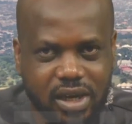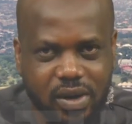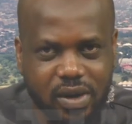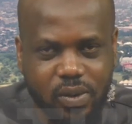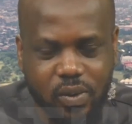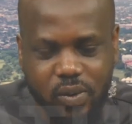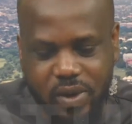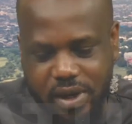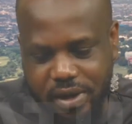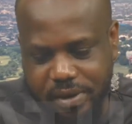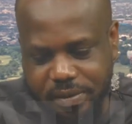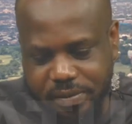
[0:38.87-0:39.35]

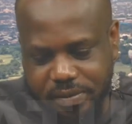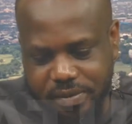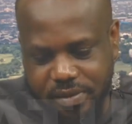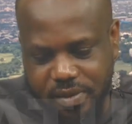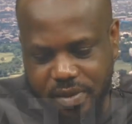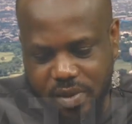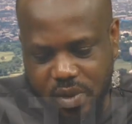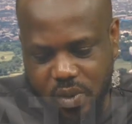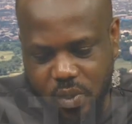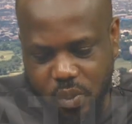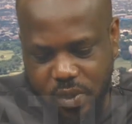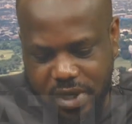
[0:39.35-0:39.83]
Well,
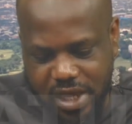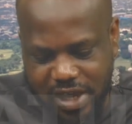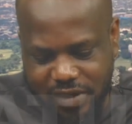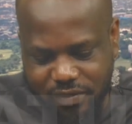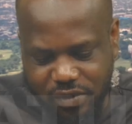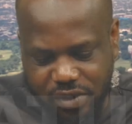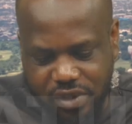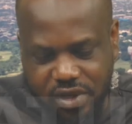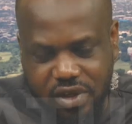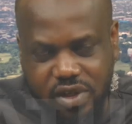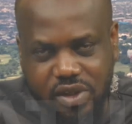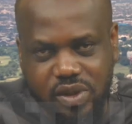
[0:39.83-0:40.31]
we have
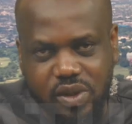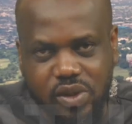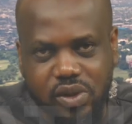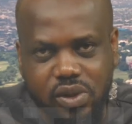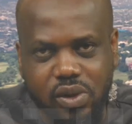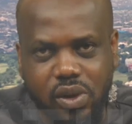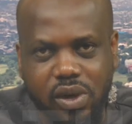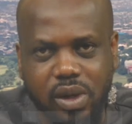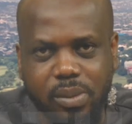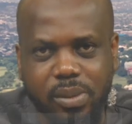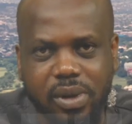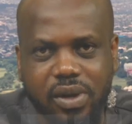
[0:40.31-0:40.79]
with us to
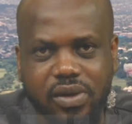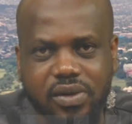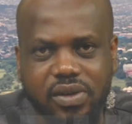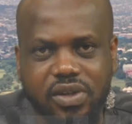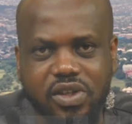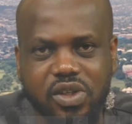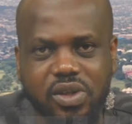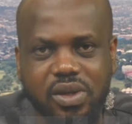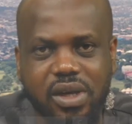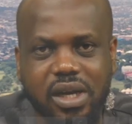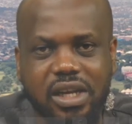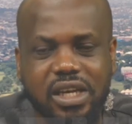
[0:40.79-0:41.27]
talk about
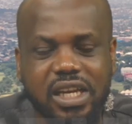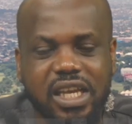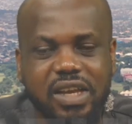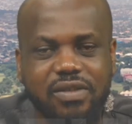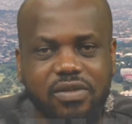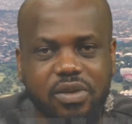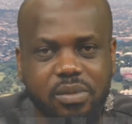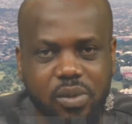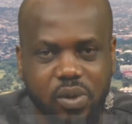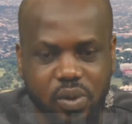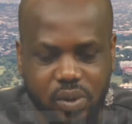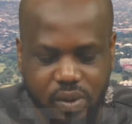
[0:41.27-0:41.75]
this and
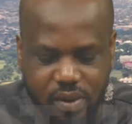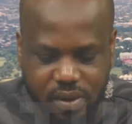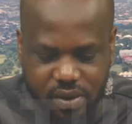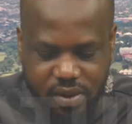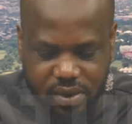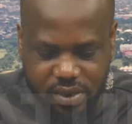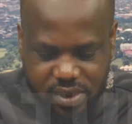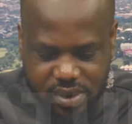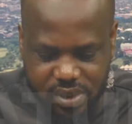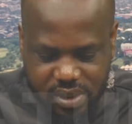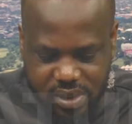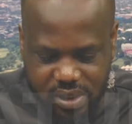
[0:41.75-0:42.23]
even more